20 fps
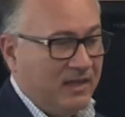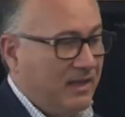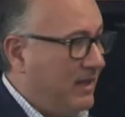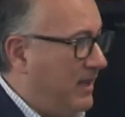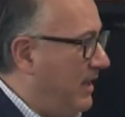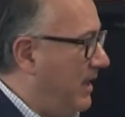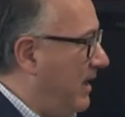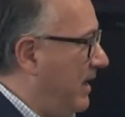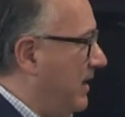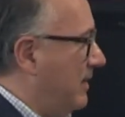
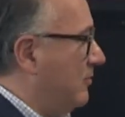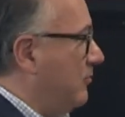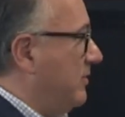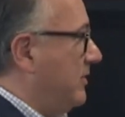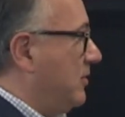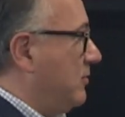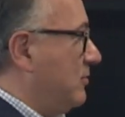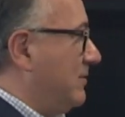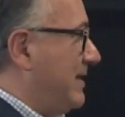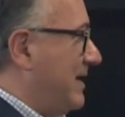And we
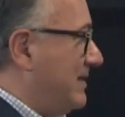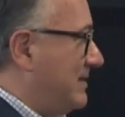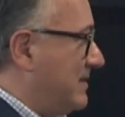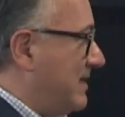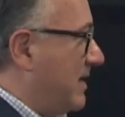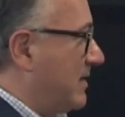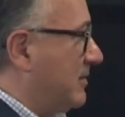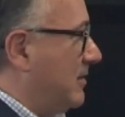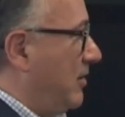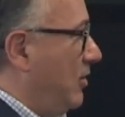need to
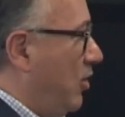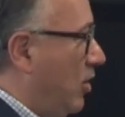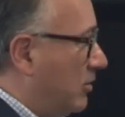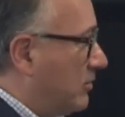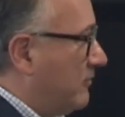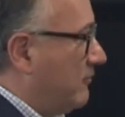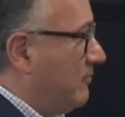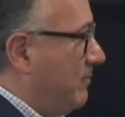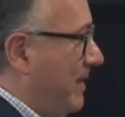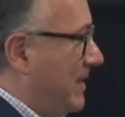dissect a
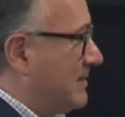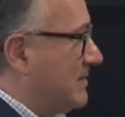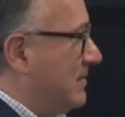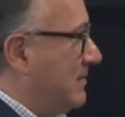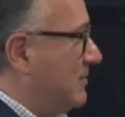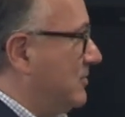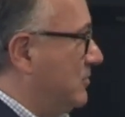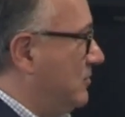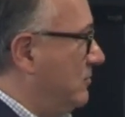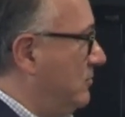lot of
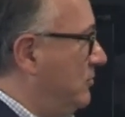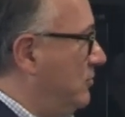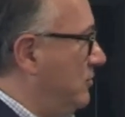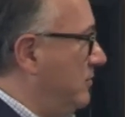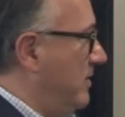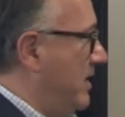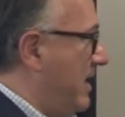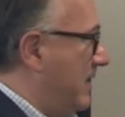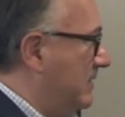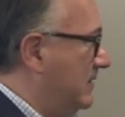muscles to
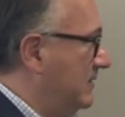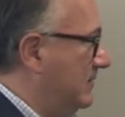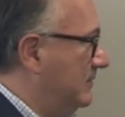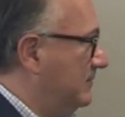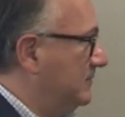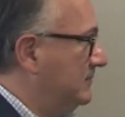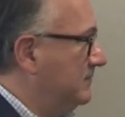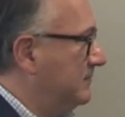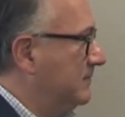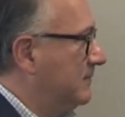do that.
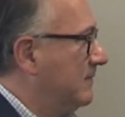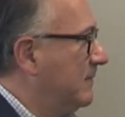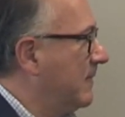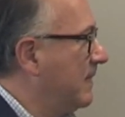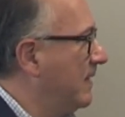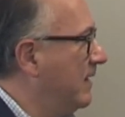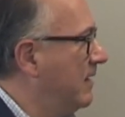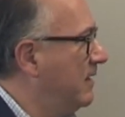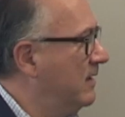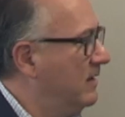
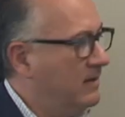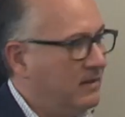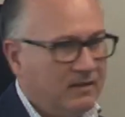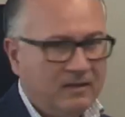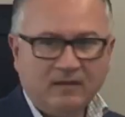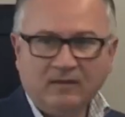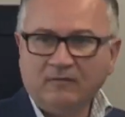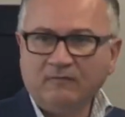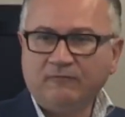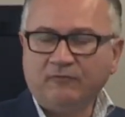
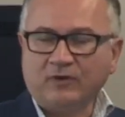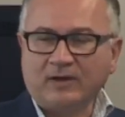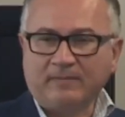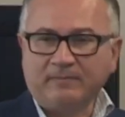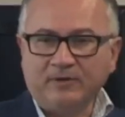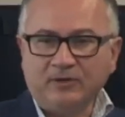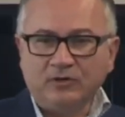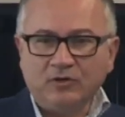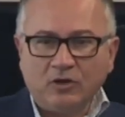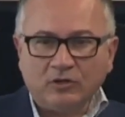
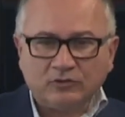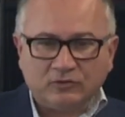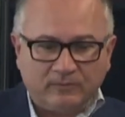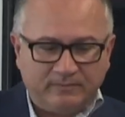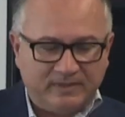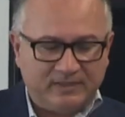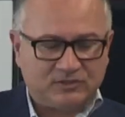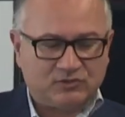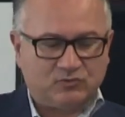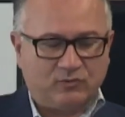
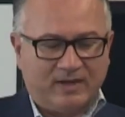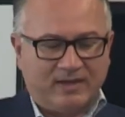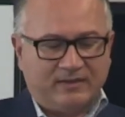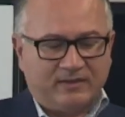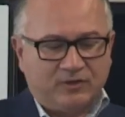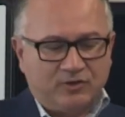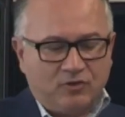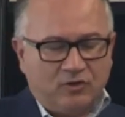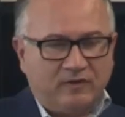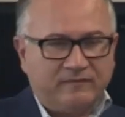Foraminotomy is when
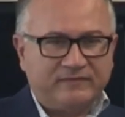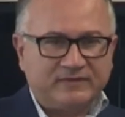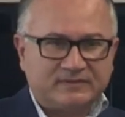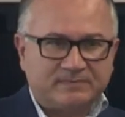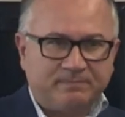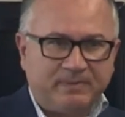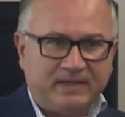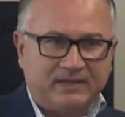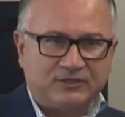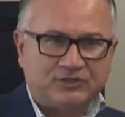the nerve is
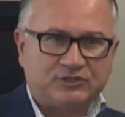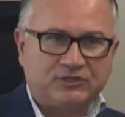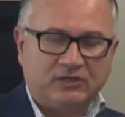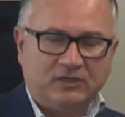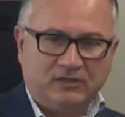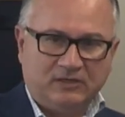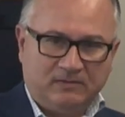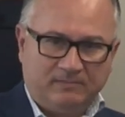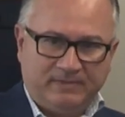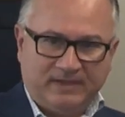pinched a
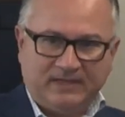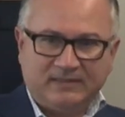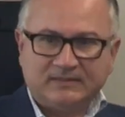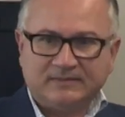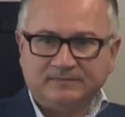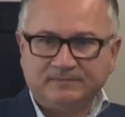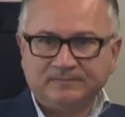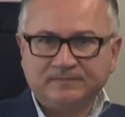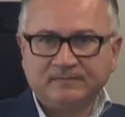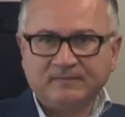little bit.